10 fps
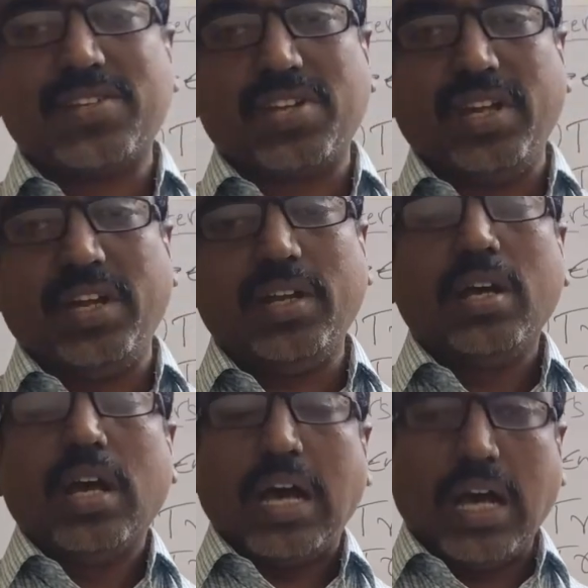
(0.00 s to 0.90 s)
sheet
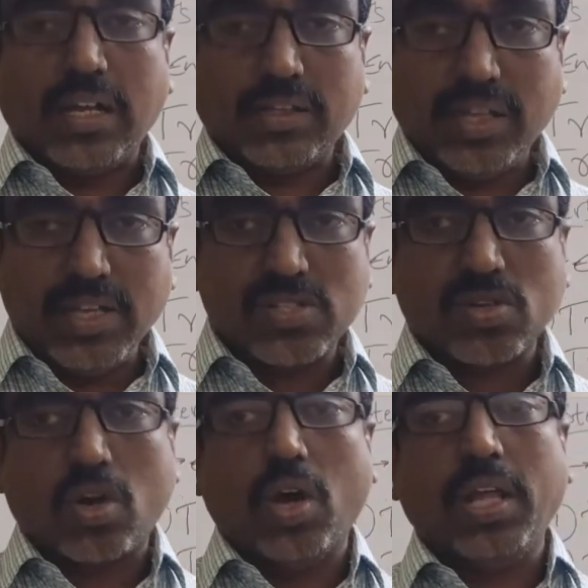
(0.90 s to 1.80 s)
are these
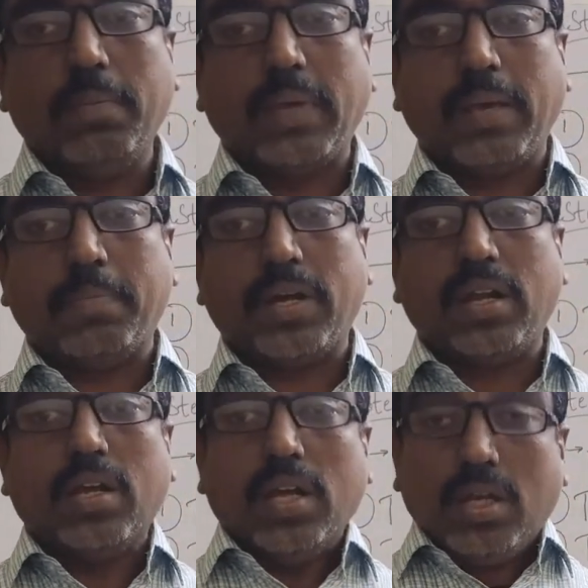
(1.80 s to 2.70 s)
oil
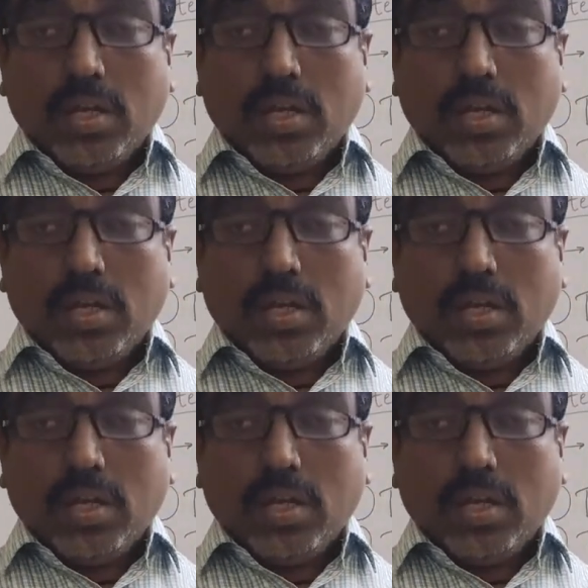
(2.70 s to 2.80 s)
paper.